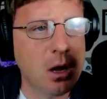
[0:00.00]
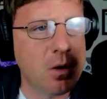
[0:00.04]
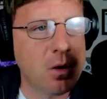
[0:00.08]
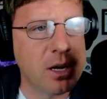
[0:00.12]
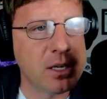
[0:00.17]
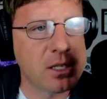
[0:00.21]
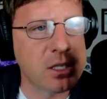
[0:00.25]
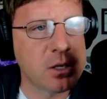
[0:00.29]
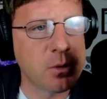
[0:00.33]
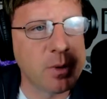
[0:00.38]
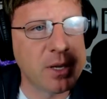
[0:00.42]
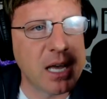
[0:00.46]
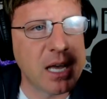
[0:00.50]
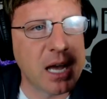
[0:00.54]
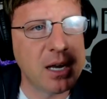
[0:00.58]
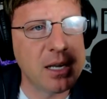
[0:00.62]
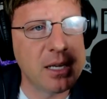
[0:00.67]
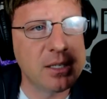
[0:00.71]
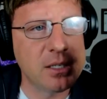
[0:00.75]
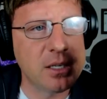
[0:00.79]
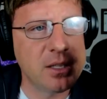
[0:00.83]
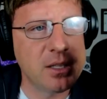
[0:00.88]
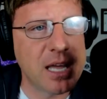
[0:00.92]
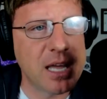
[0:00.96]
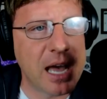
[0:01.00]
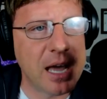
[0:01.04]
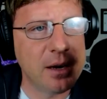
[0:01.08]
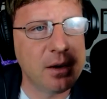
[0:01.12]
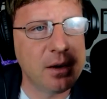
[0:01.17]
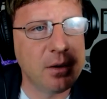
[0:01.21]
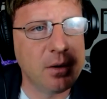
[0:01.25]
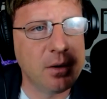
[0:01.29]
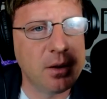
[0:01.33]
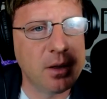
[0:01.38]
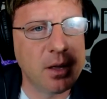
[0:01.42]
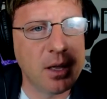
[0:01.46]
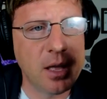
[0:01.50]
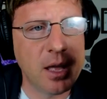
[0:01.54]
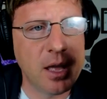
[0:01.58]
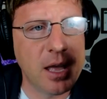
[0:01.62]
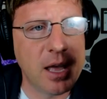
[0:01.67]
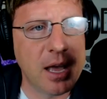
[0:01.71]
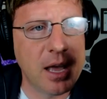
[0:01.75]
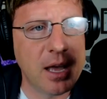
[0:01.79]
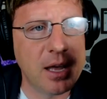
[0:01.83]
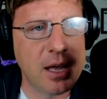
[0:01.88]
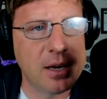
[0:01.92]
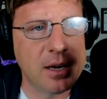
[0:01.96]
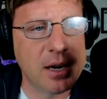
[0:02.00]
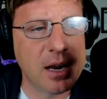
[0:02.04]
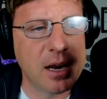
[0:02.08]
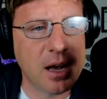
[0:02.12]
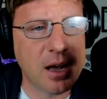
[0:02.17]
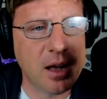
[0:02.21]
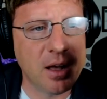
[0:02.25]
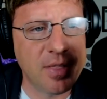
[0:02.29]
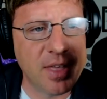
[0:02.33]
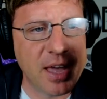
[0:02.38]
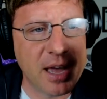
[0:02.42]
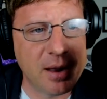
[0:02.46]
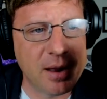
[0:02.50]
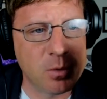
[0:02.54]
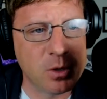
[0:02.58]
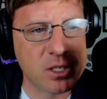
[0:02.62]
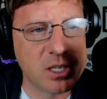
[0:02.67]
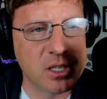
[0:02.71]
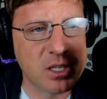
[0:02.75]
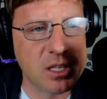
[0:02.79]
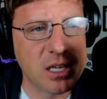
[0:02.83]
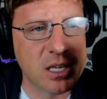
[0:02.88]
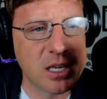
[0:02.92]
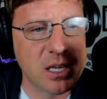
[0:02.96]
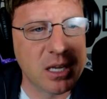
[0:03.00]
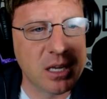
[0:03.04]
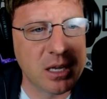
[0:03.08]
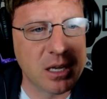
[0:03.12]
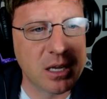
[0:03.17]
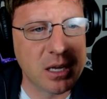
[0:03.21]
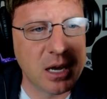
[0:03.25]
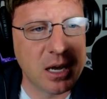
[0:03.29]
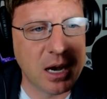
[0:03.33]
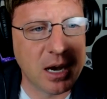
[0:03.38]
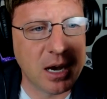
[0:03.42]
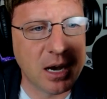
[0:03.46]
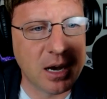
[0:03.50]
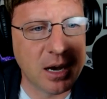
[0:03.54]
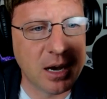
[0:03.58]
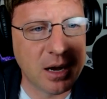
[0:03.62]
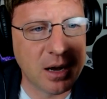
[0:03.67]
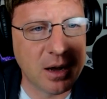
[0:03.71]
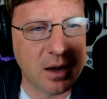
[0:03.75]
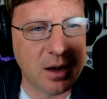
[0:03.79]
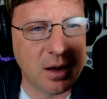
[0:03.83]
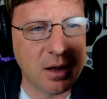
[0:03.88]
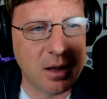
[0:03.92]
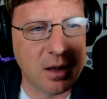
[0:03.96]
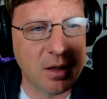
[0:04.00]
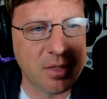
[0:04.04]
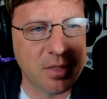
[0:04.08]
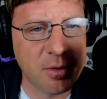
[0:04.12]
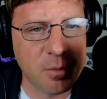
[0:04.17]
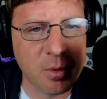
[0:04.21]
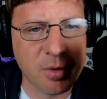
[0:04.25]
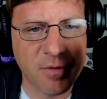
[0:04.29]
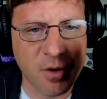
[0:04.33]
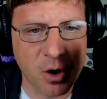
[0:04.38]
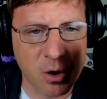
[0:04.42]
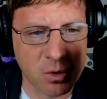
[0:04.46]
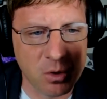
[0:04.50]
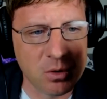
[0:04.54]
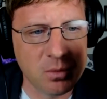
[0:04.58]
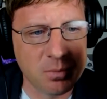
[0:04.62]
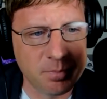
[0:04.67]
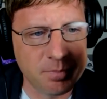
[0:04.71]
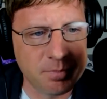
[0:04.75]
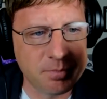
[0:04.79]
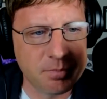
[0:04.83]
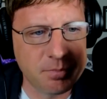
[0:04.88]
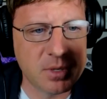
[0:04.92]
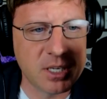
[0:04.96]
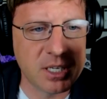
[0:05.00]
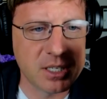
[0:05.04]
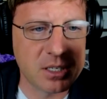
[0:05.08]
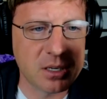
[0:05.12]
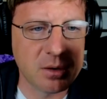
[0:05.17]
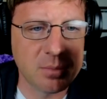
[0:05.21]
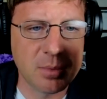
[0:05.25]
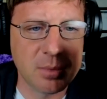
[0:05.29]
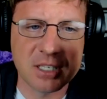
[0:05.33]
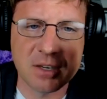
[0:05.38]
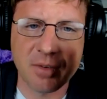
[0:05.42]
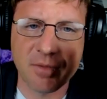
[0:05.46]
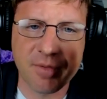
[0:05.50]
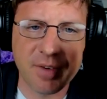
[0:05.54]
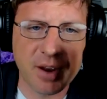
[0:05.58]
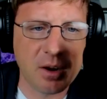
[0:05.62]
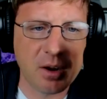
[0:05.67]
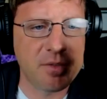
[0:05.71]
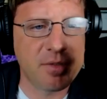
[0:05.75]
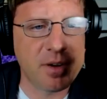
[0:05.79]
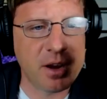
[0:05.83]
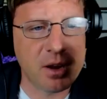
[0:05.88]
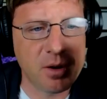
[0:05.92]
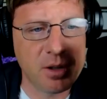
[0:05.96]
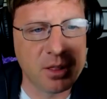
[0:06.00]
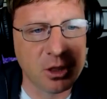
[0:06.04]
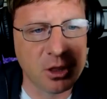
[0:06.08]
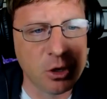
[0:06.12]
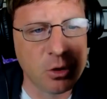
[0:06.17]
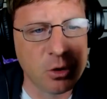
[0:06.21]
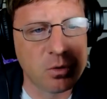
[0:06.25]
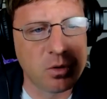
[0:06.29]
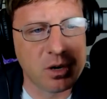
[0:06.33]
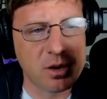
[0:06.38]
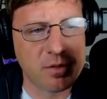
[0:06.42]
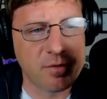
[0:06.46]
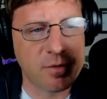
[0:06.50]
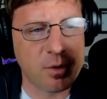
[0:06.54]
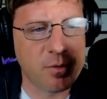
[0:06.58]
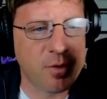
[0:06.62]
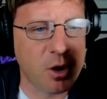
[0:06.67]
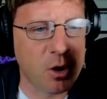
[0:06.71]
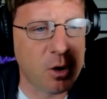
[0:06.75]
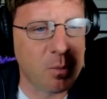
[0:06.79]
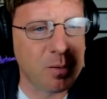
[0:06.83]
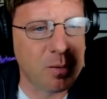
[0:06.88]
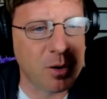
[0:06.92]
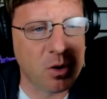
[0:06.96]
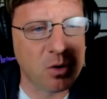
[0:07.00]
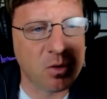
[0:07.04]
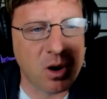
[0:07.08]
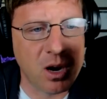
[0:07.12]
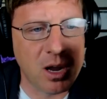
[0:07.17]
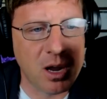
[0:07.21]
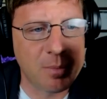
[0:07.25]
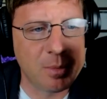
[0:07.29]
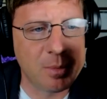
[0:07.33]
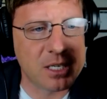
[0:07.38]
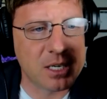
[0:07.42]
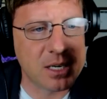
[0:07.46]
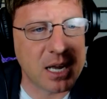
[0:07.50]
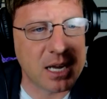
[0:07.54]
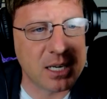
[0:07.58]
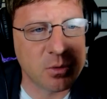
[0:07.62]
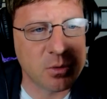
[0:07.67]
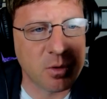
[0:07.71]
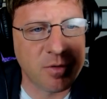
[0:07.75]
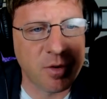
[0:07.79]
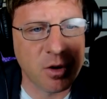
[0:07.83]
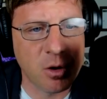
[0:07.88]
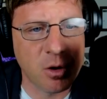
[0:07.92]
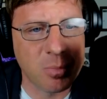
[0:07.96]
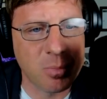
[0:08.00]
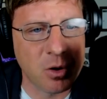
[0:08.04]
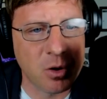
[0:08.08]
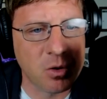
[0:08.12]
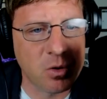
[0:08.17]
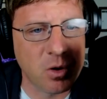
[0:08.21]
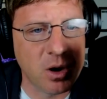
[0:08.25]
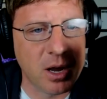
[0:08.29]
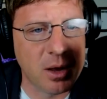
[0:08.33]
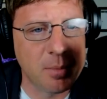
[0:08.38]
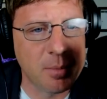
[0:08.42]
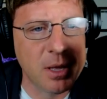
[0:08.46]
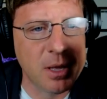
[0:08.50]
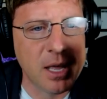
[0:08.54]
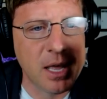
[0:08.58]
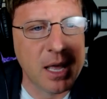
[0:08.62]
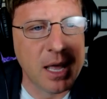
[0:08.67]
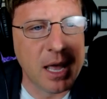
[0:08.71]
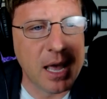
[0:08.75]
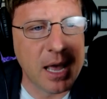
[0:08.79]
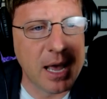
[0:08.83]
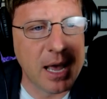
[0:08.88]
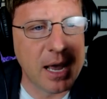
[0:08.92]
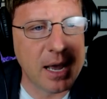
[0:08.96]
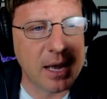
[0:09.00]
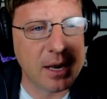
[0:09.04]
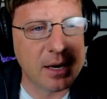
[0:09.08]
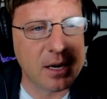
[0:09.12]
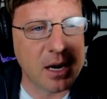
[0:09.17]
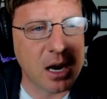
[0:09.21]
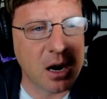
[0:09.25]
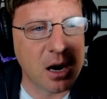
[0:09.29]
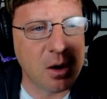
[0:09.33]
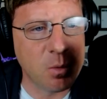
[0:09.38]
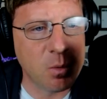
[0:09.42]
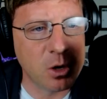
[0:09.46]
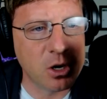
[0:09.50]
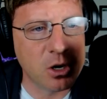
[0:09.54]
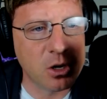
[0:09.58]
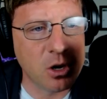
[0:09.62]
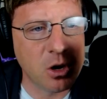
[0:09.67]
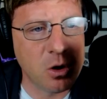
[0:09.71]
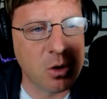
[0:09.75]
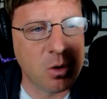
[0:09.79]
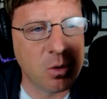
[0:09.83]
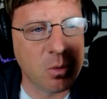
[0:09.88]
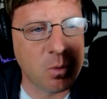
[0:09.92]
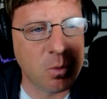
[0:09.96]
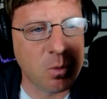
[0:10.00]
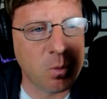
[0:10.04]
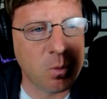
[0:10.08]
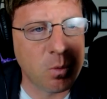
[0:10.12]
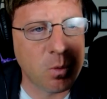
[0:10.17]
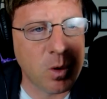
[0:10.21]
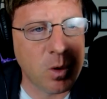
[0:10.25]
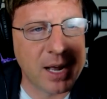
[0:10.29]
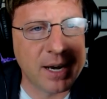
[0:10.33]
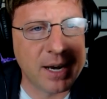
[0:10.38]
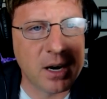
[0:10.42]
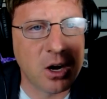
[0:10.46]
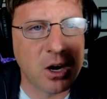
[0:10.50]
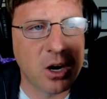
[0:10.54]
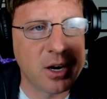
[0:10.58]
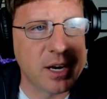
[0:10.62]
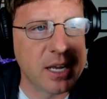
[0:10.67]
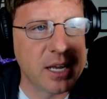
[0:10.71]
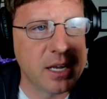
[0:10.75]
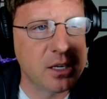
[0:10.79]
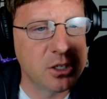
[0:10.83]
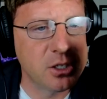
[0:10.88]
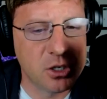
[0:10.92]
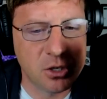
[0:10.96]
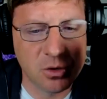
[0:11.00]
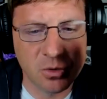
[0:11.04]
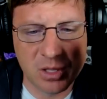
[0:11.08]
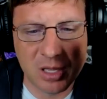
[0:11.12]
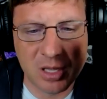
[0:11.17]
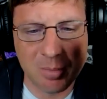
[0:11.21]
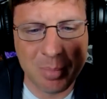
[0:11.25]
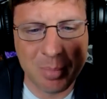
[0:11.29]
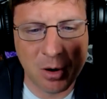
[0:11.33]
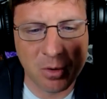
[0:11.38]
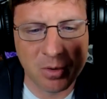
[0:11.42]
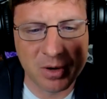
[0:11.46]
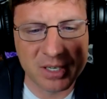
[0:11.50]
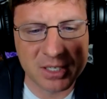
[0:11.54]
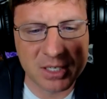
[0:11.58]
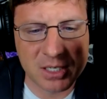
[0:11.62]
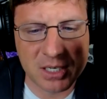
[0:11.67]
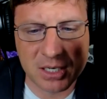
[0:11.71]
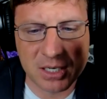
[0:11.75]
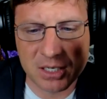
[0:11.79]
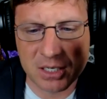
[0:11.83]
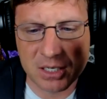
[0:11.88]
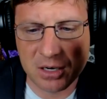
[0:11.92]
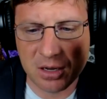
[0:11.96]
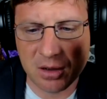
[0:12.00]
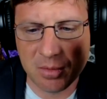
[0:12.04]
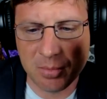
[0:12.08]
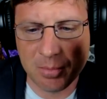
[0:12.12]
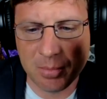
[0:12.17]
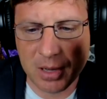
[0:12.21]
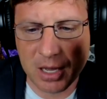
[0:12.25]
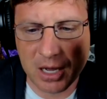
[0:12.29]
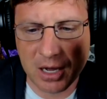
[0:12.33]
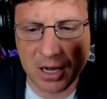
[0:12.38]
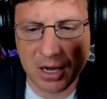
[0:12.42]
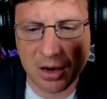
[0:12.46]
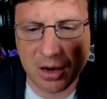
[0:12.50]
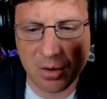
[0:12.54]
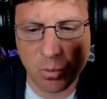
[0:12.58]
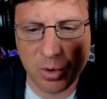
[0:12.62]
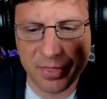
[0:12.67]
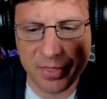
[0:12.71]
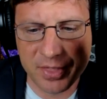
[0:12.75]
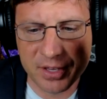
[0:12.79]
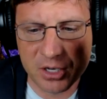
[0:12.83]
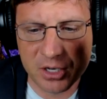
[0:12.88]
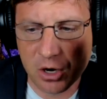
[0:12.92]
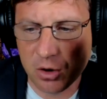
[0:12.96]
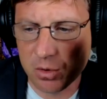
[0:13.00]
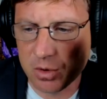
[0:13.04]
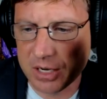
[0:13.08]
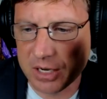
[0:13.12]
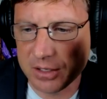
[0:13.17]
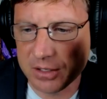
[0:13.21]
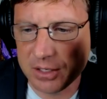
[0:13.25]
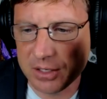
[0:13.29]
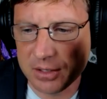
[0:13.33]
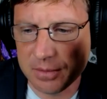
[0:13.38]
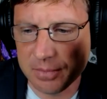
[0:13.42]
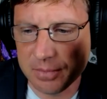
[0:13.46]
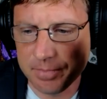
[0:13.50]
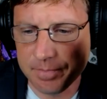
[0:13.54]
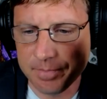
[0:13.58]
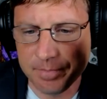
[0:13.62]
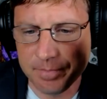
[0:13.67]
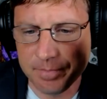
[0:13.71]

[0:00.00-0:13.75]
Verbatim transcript: all right, so we got into that, and uh, that was the uh, the referral system. It's a very very lucrative referral program. It's a nice referral program, and uh, we're gonna go right on into the bonus system uh, with the tokens.